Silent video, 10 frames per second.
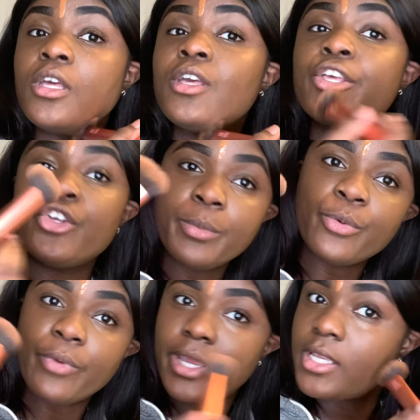human
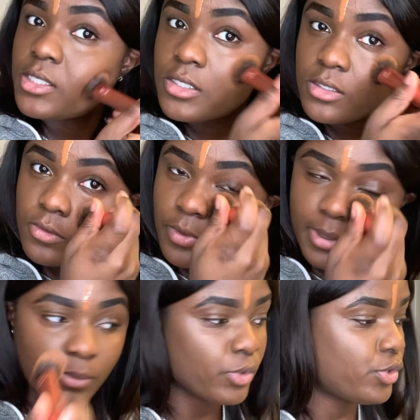race for
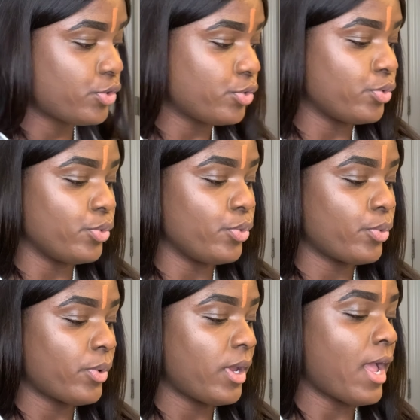people to,
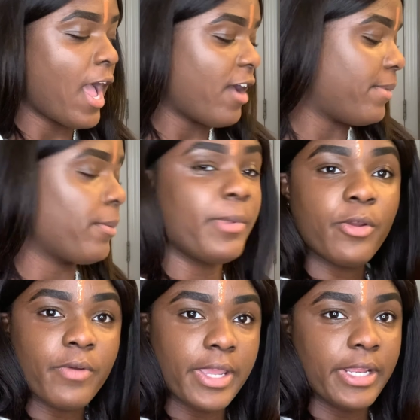I have my mirror
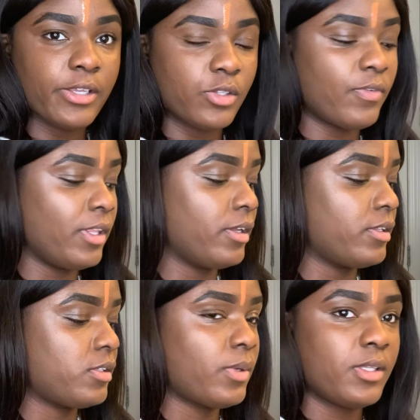right here, so if I look this
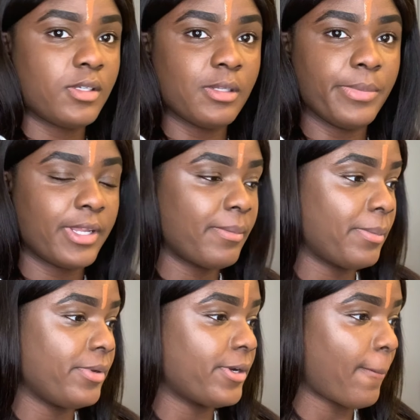way, it's because I'm looking at my mirror